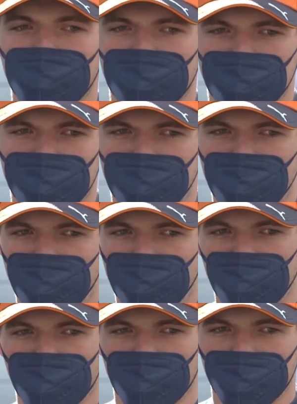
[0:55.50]
you know,
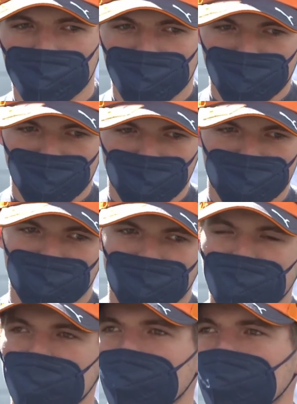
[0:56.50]
it's
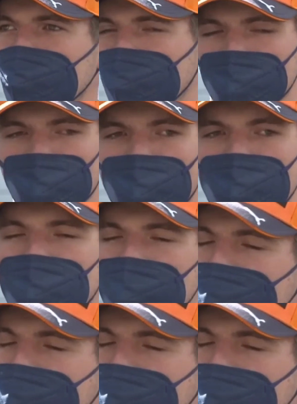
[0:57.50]
tiny, not many